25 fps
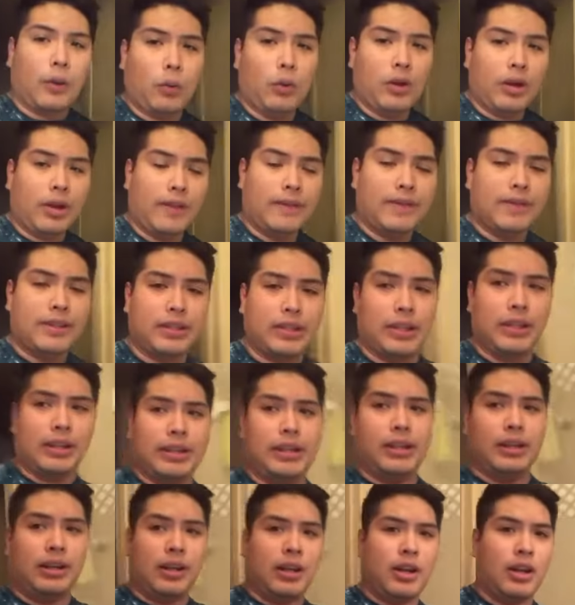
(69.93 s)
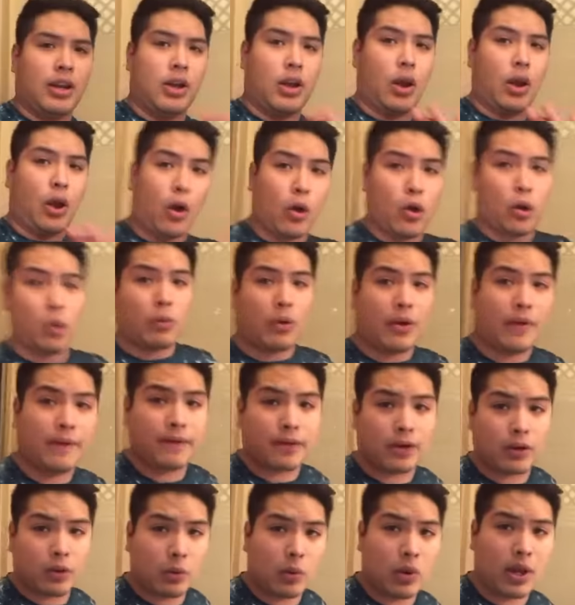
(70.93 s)
who lives in all the way
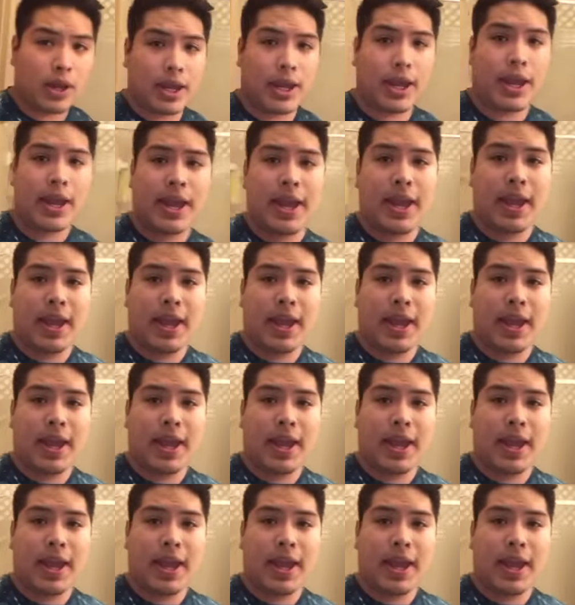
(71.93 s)
far away.